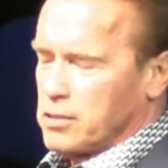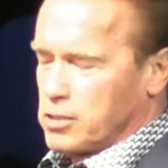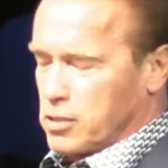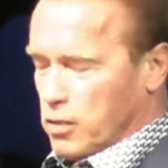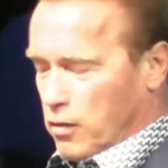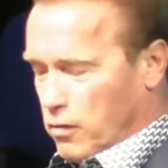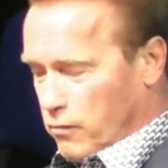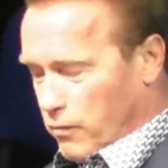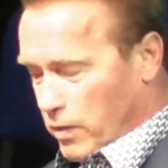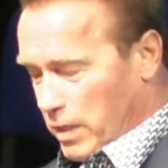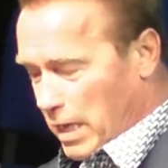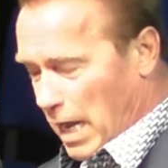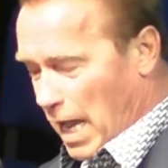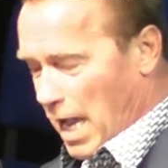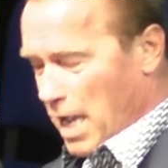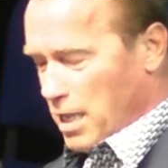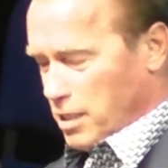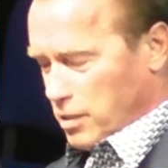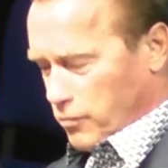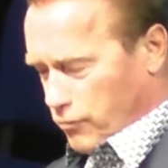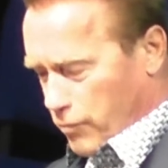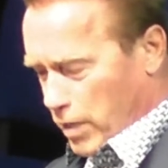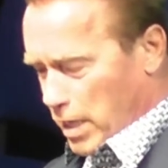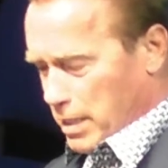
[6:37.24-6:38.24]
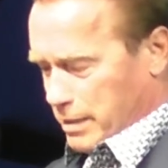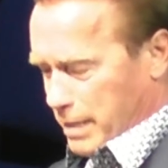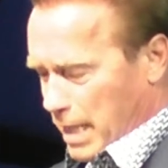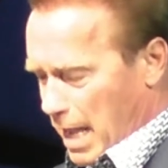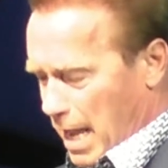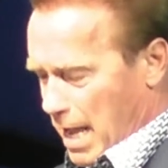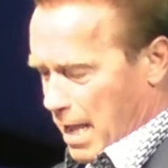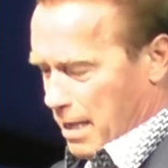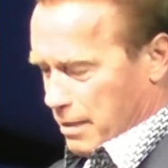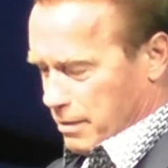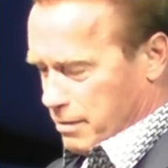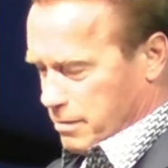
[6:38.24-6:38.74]
So when I read
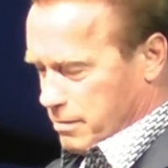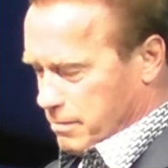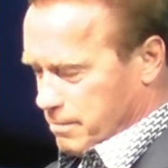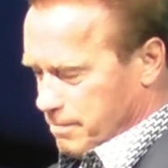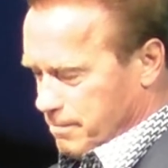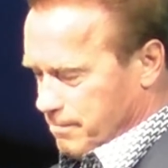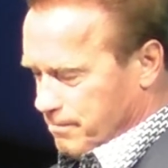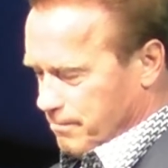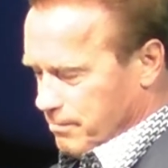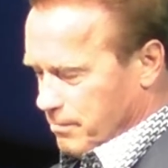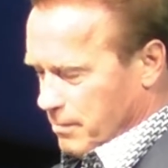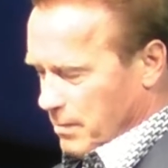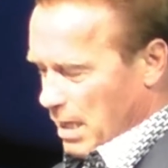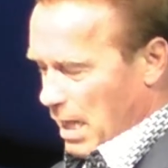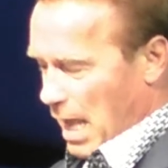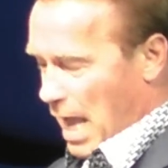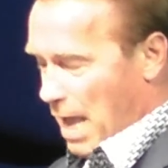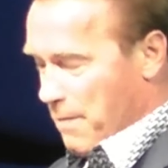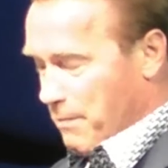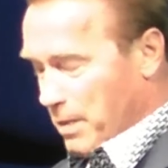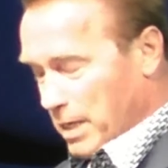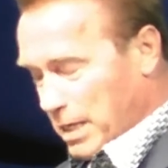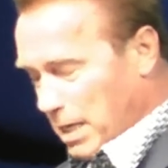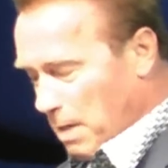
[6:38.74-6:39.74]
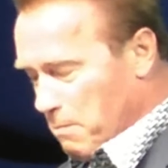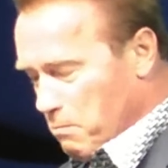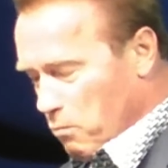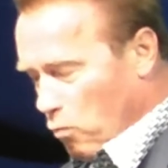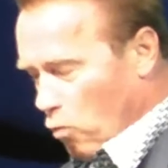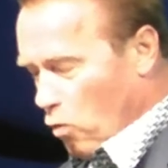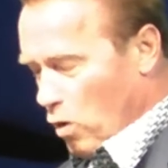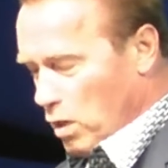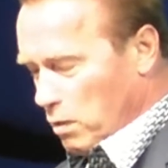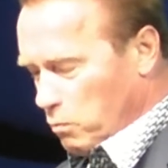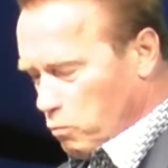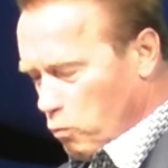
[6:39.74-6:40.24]
that, I became
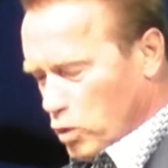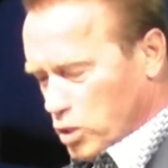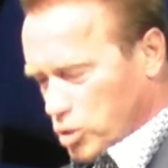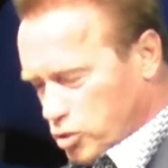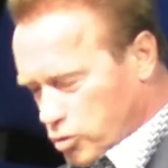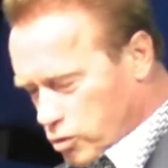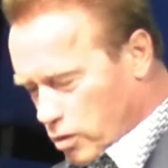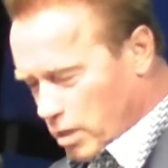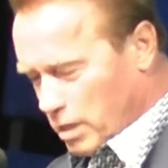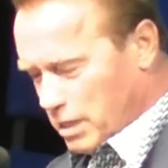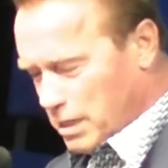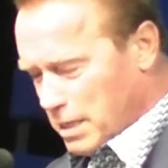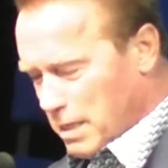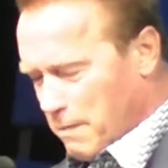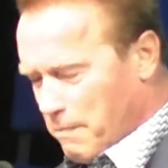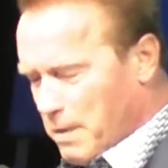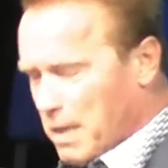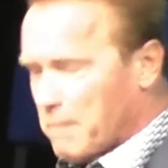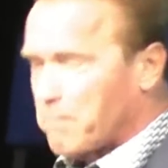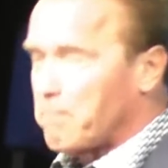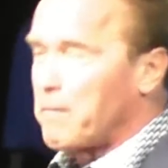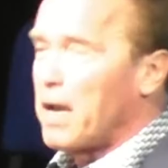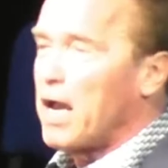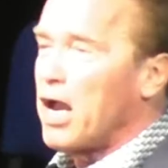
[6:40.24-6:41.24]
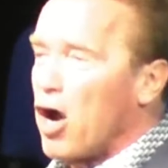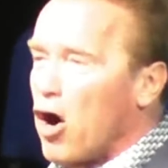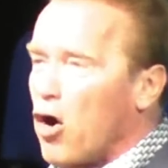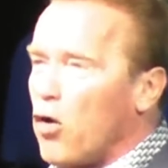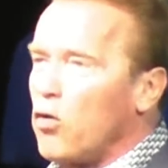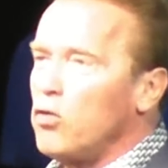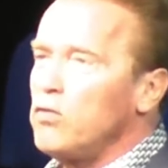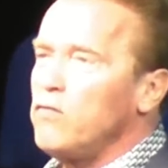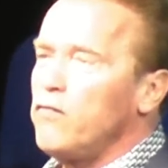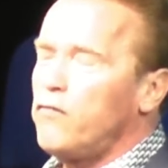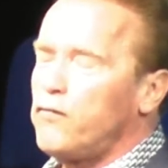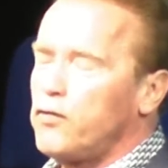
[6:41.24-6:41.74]
more and more certain about my
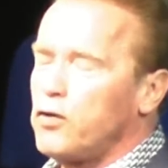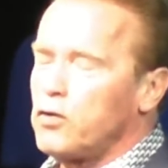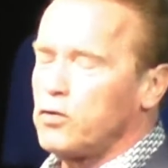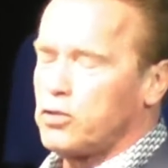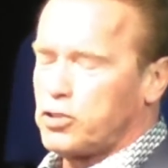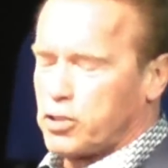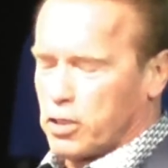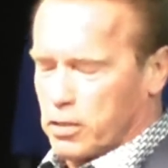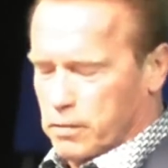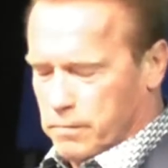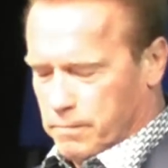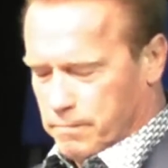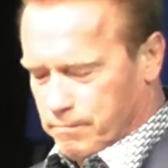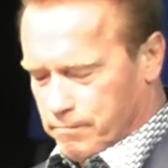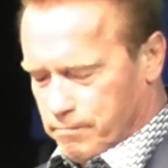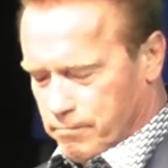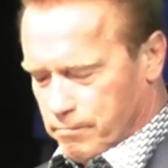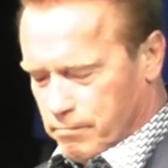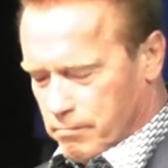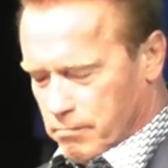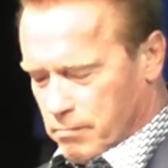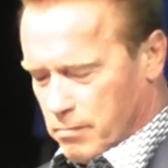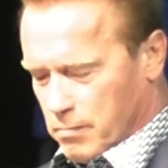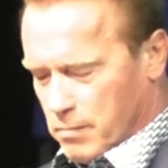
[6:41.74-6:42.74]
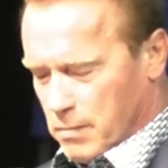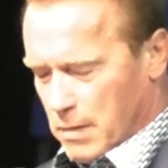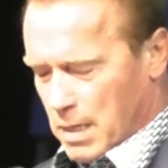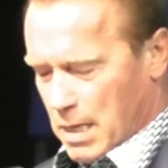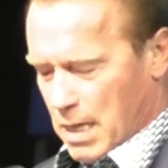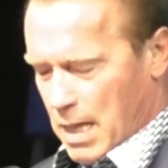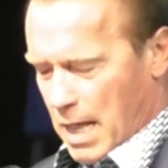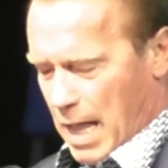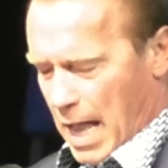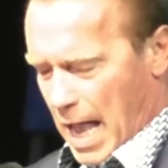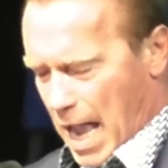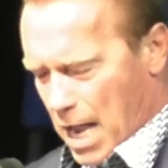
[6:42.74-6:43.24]
own future.
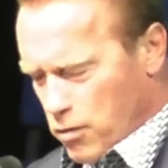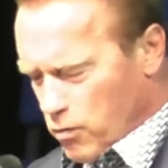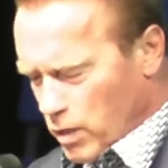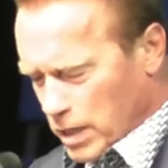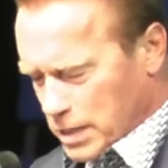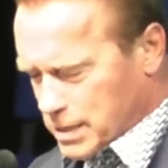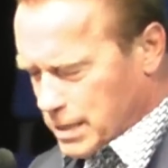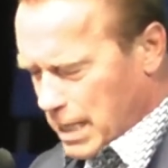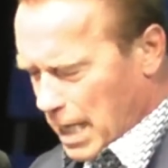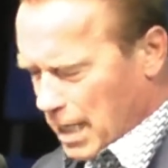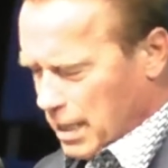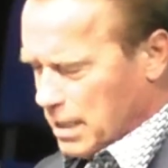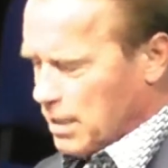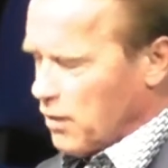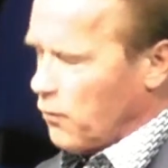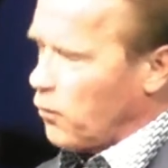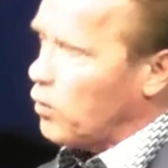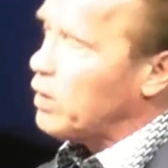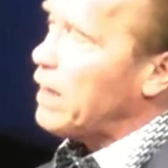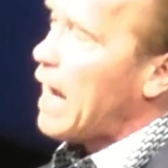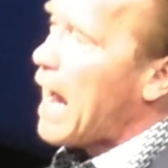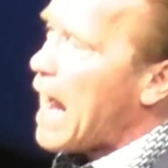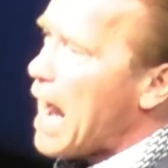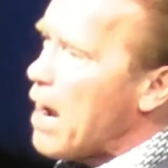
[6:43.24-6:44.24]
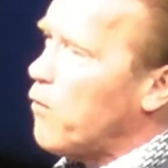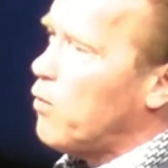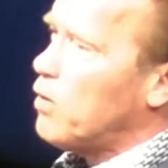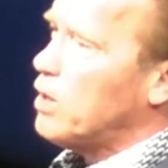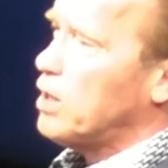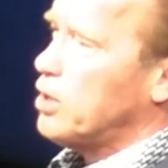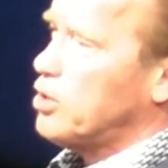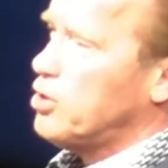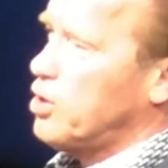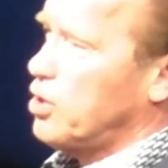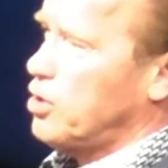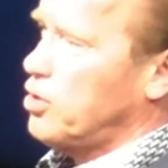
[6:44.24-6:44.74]
I knew exactly what I
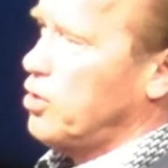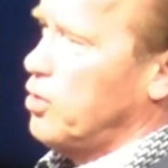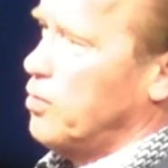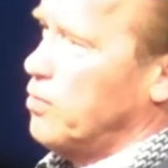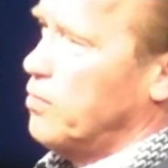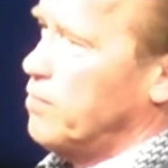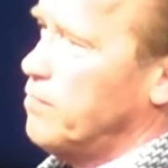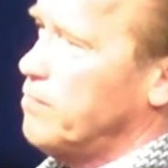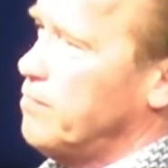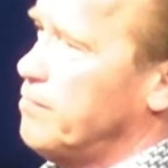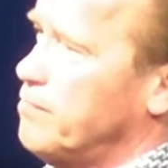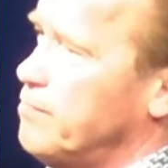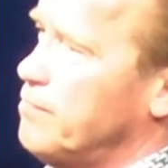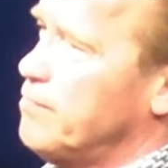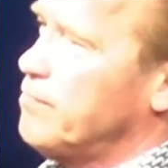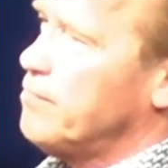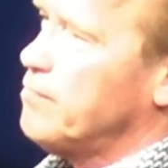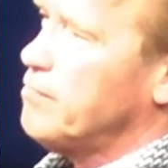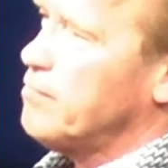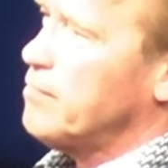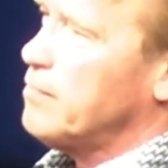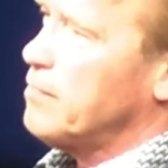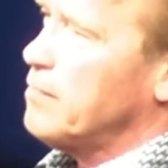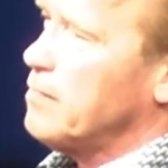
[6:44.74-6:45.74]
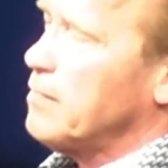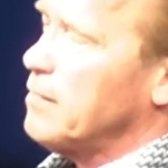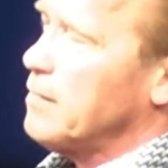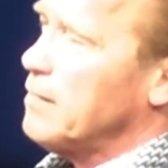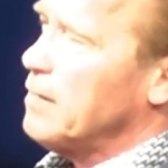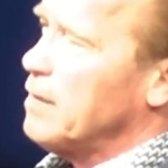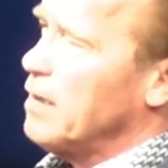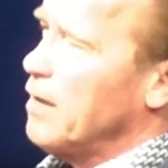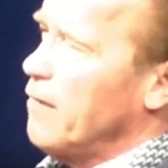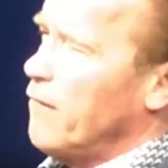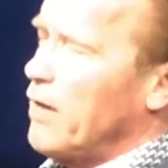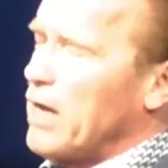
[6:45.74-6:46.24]
wanted to do.
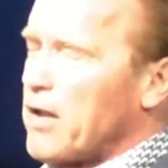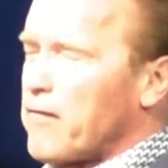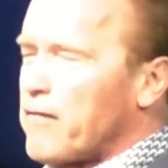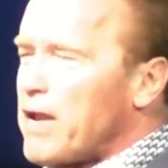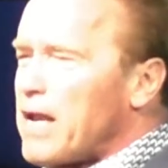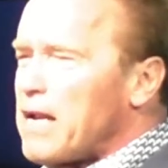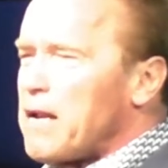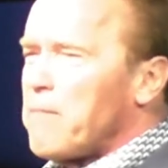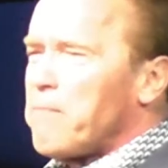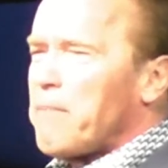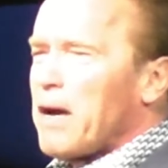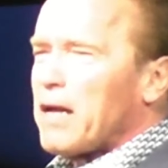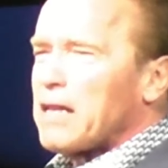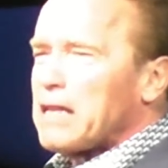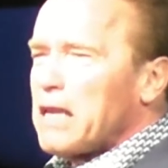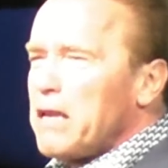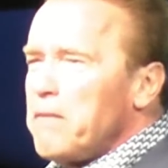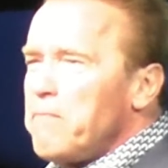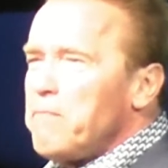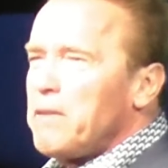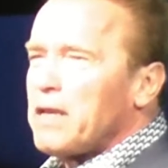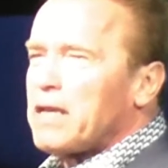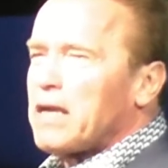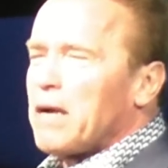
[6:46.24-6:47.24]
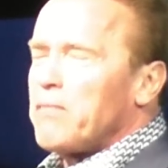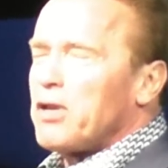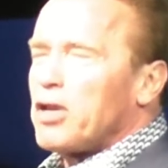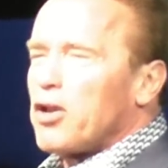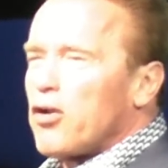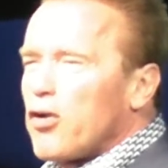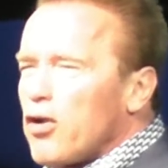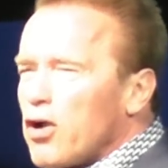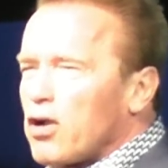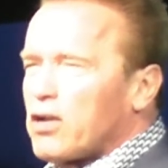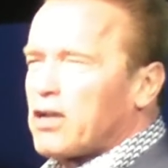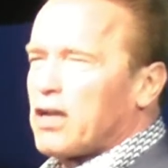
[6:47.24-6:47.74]
When I read about him becoming
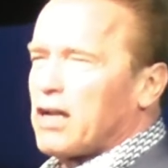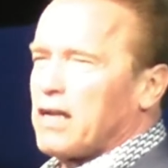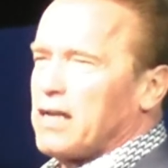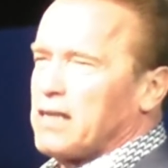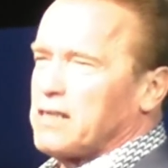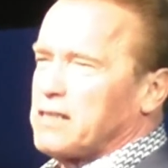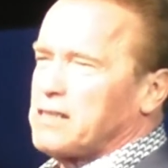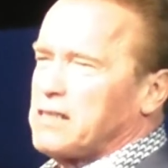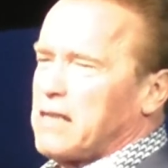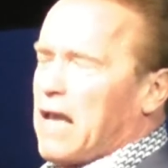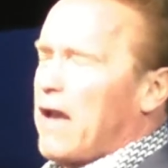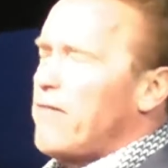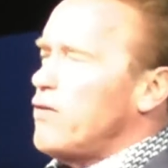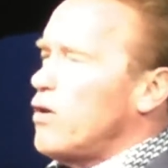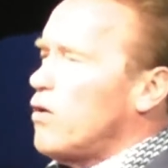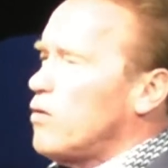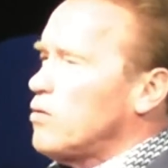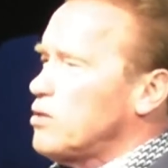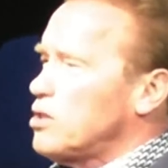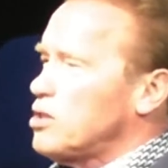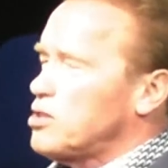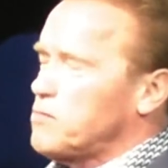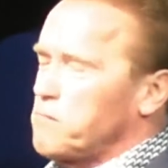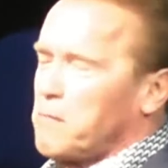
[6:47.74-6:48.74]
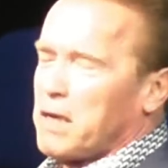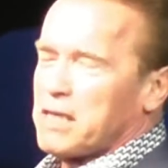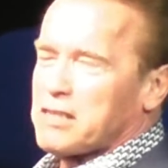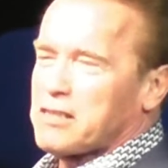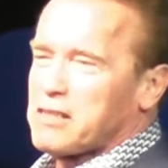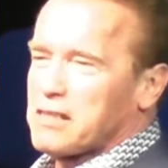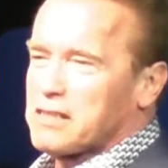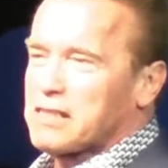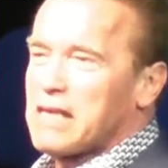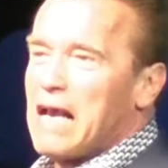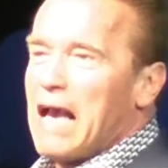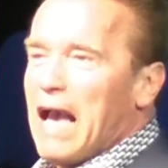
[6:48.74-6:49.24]
Hercules and having all these
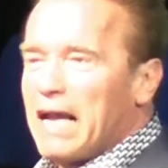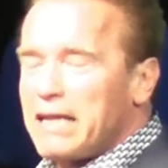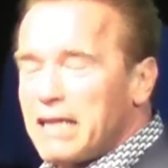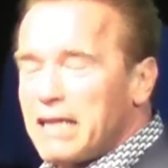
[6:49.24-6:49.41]
muscles,